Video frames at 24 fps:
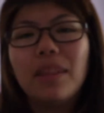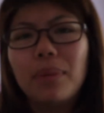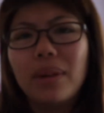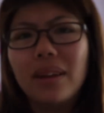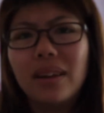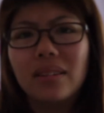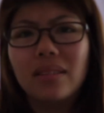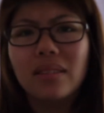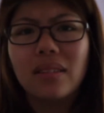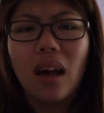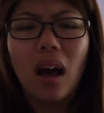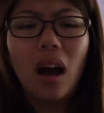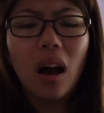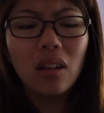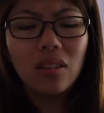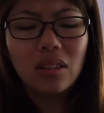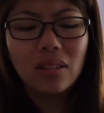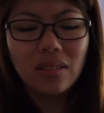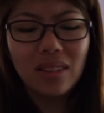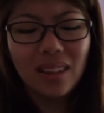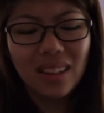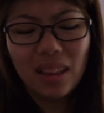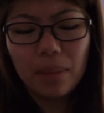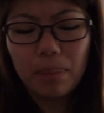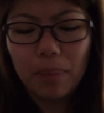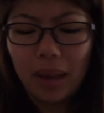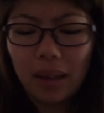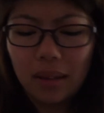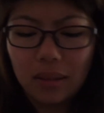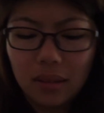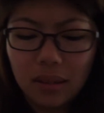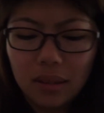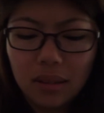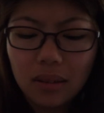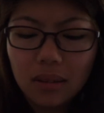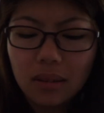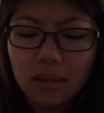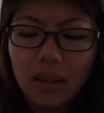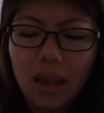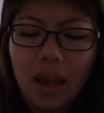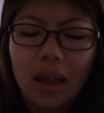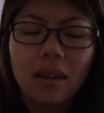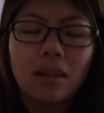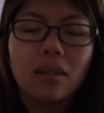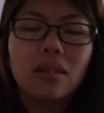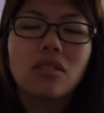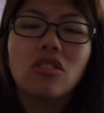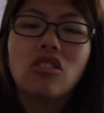because on a daily basis,
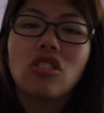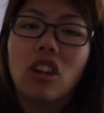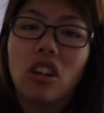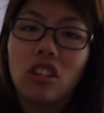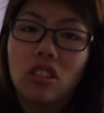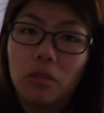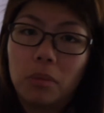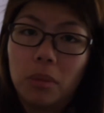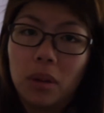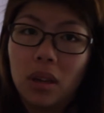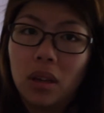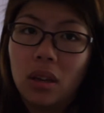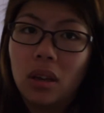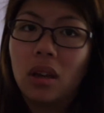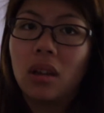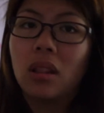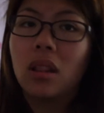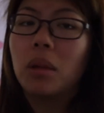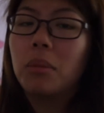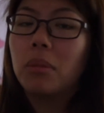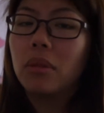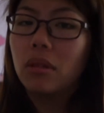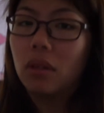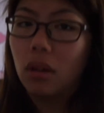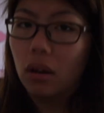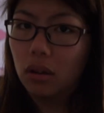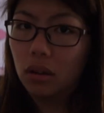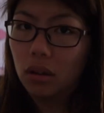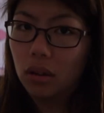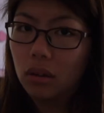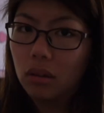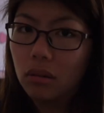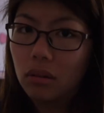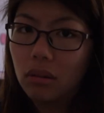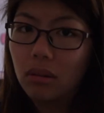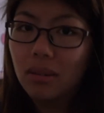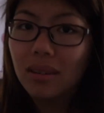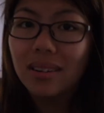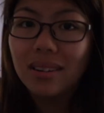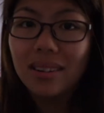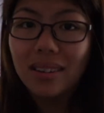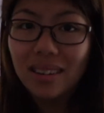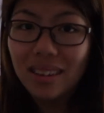and trust me, and let me tell you,